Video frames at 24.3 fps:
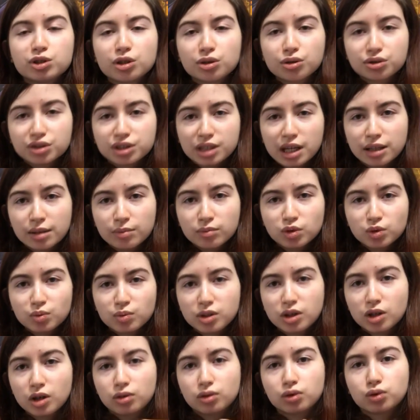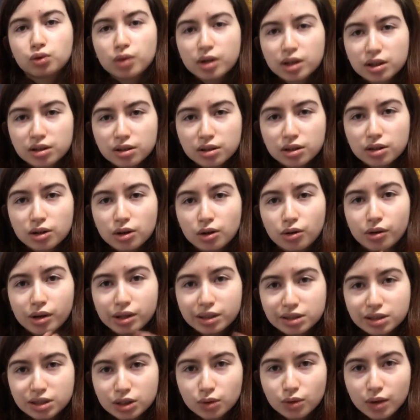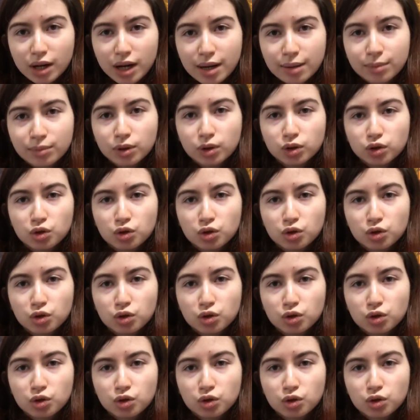be sure to send them to me on Twitter or Instagram.